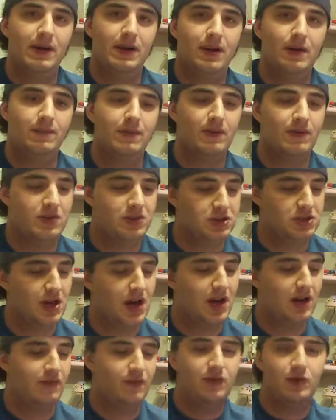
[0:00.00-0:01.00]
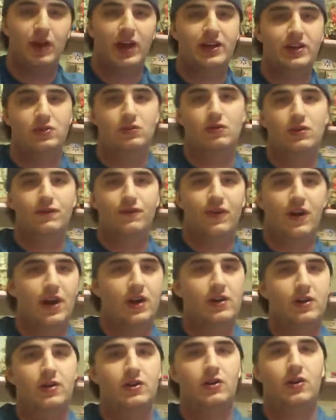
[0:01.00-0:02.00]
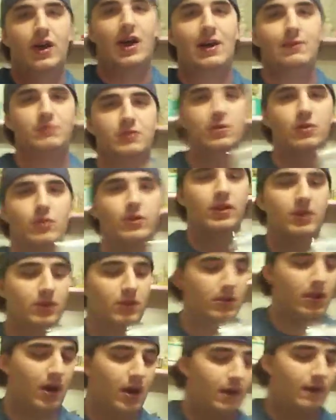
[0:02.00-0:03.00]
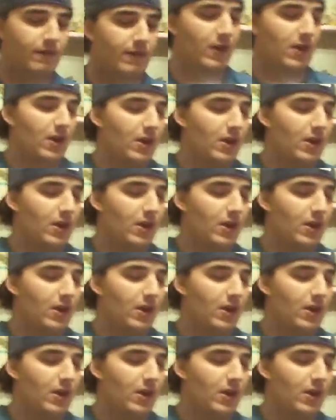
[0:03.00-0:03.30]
it up. Give it a shot. If you like Street Fighter, you'll absolutely love